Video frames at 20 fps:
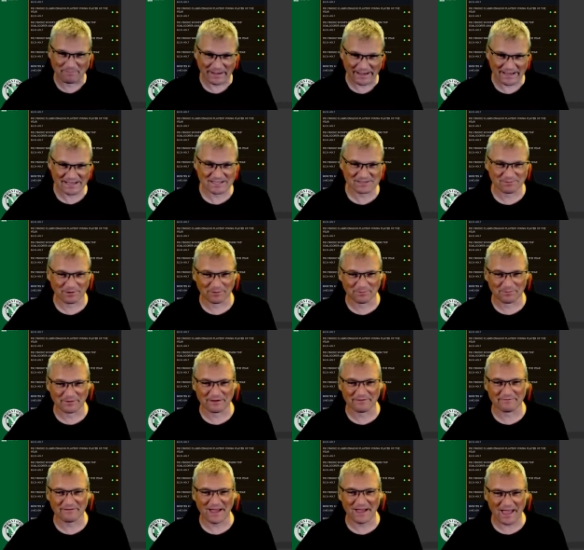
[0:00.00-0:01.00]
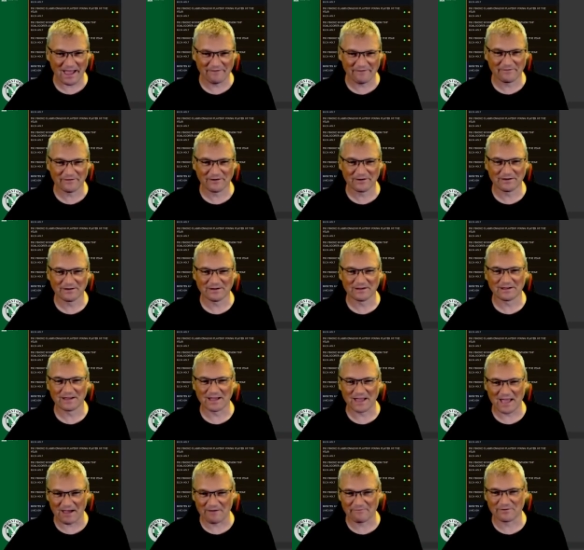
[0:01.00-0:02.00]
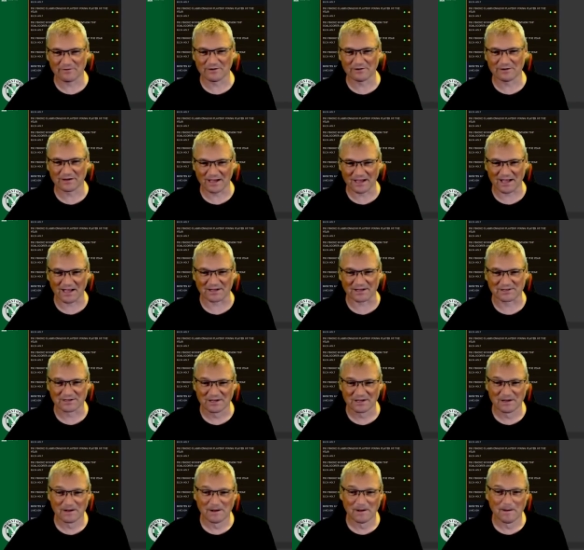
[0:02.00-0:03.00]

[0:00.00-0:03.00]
the biggest one we've ever, ever had.